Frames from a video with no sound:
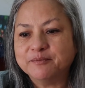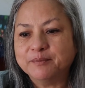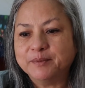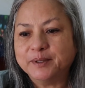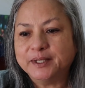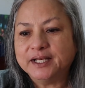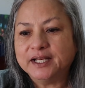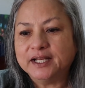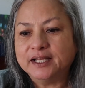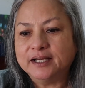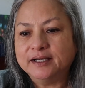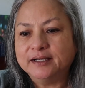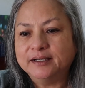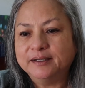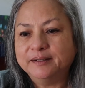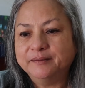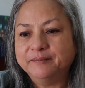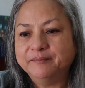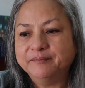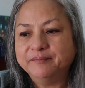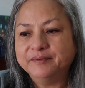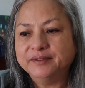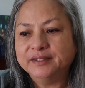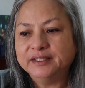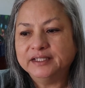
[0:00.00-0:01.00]
But
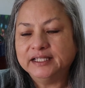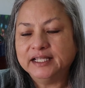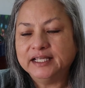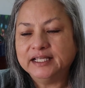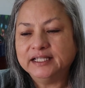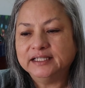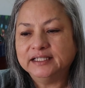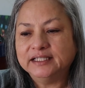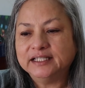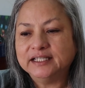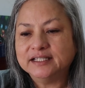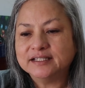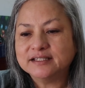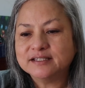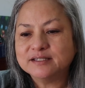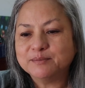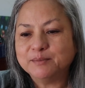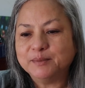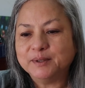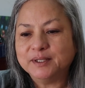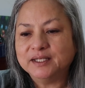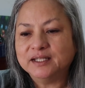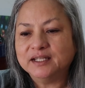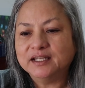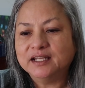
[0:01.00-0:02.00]
um, lately, it's
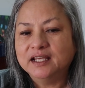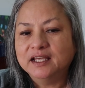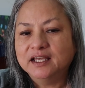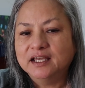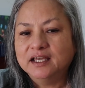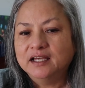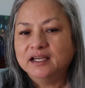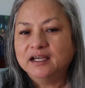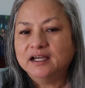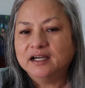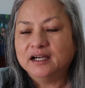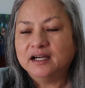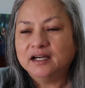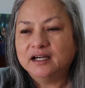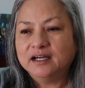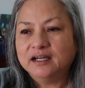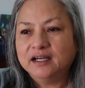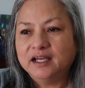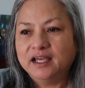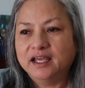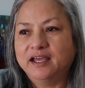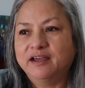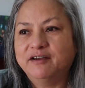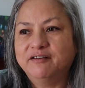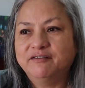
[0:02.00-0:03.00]
been
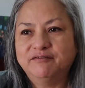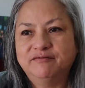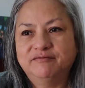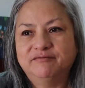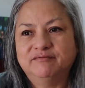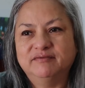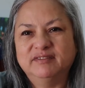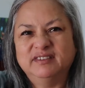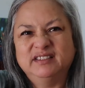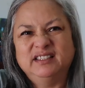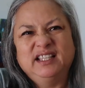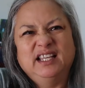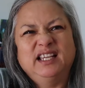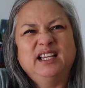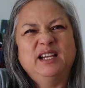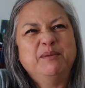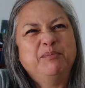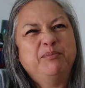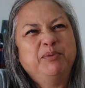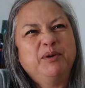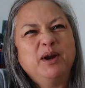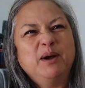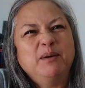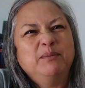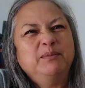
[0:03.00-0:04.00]
uh, have like a
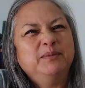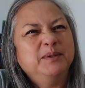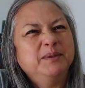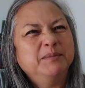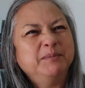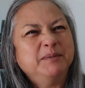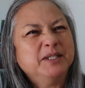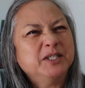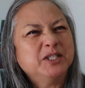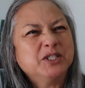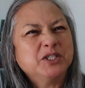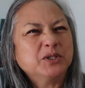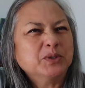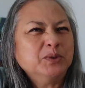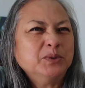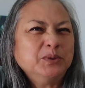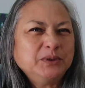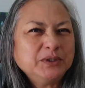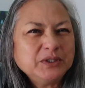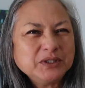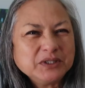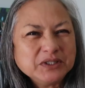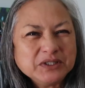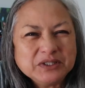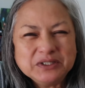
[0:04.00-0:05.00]
problem with my
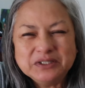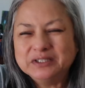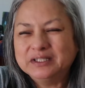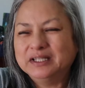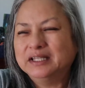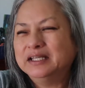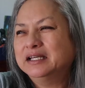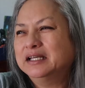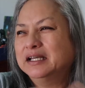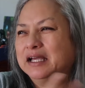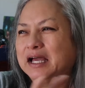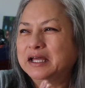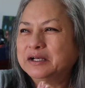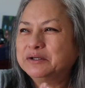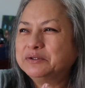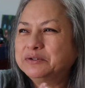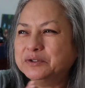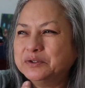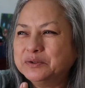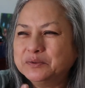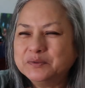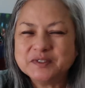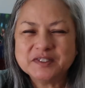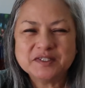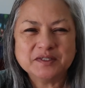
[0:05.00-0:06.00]
shoulder. Like I don't
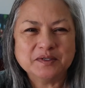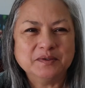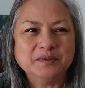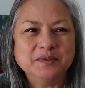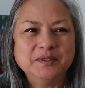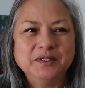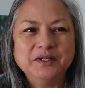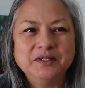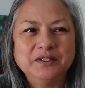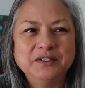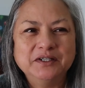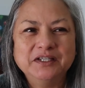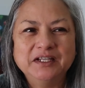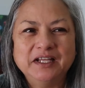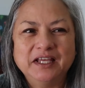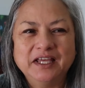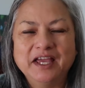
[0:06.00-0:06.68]
know what's going on.